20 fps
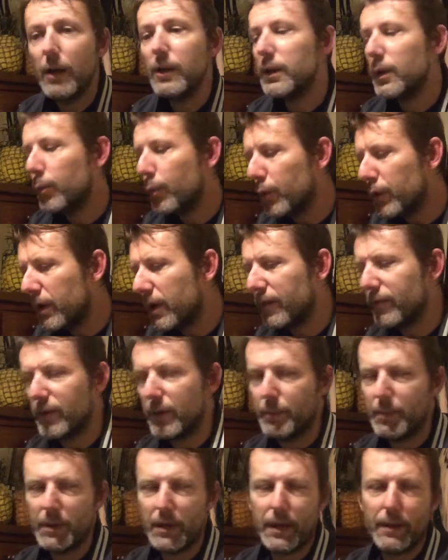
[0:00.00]
you wouldn't
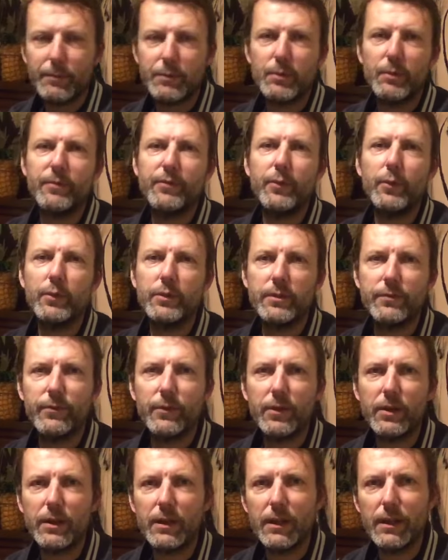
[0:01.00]
even be able to afford to
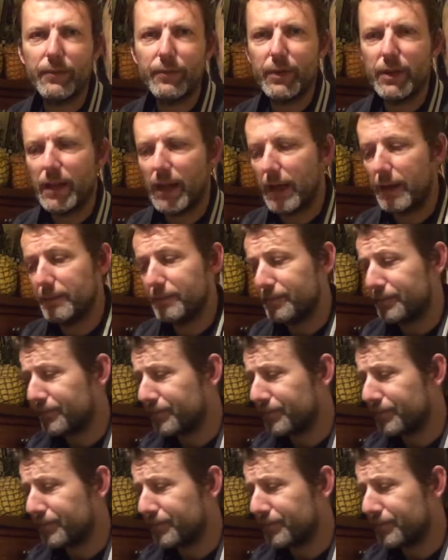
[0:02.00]
fucking live in there.